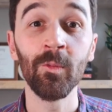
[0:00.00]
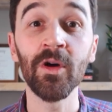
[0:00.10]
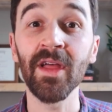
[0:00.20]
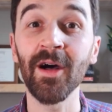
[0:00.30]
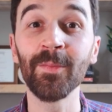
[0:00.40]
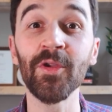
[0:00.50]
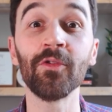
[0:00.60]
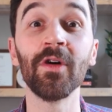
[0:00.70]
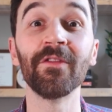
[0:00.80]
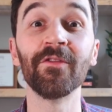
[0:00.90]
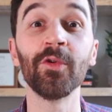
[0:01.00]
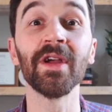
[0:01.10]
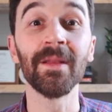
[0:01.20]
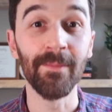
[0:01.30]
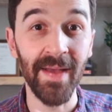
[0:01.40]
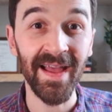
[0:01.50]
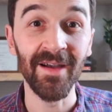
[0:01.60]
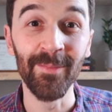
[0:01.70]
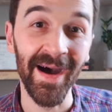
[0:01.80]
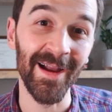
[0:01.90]
will help you avoid
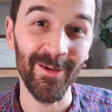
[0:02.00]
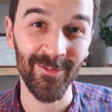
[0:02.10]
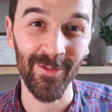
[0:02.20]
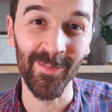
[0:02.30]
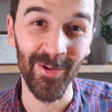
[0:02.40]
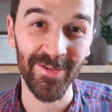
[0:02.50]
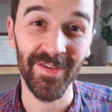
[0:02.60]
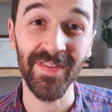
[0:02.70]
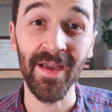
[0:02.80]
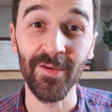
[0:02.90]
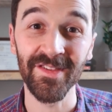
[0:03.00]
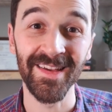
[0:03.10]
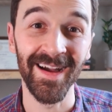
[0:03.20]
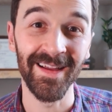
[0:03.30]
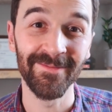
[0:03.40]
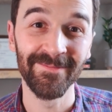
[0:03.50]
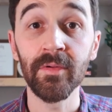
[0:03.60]
mega buyer's remorse on the other side.